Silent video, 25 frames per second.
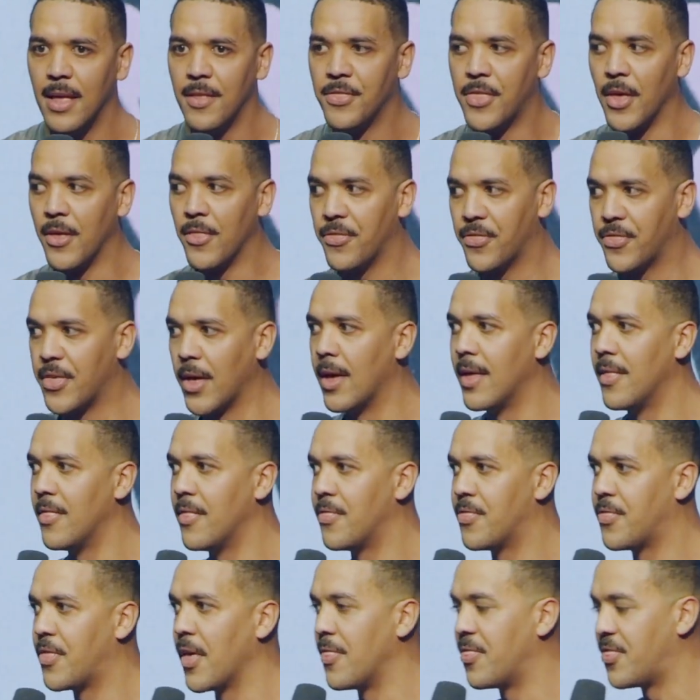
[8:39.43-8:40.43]

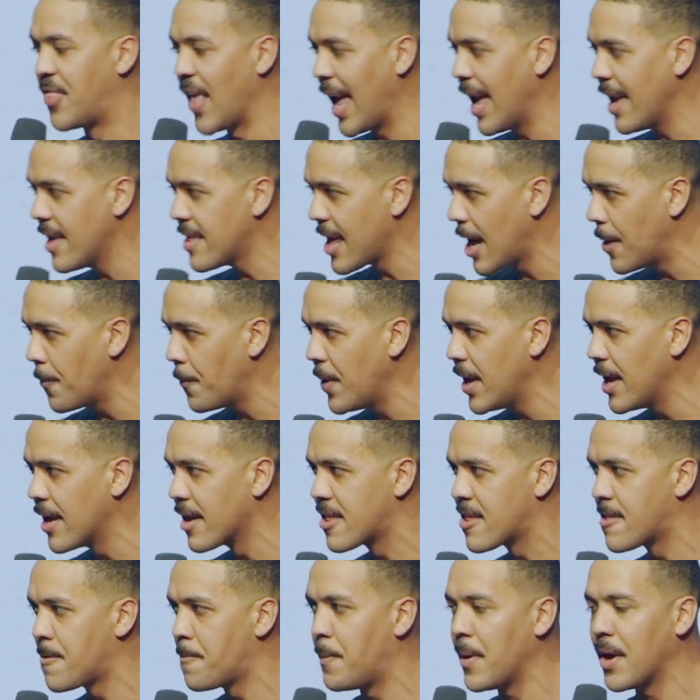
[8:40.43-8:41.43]
The things that we
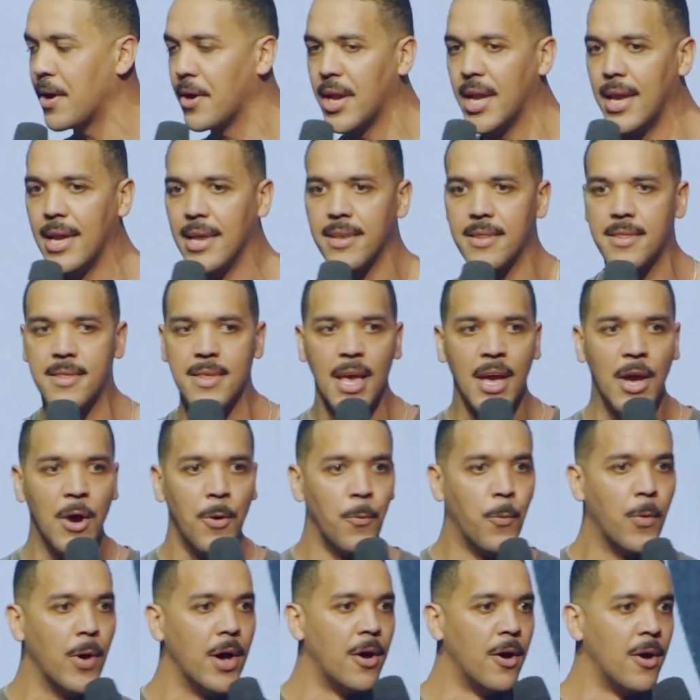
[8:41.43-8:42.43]
experience
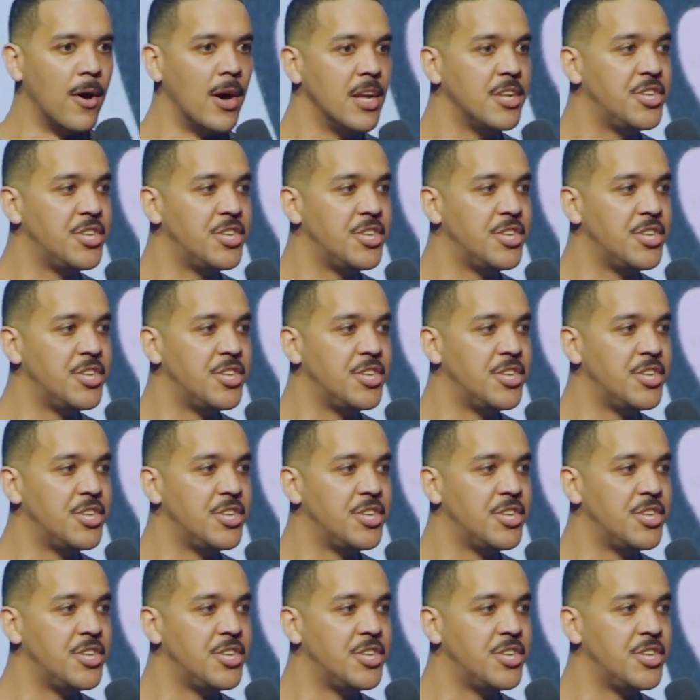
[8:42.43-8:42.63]
will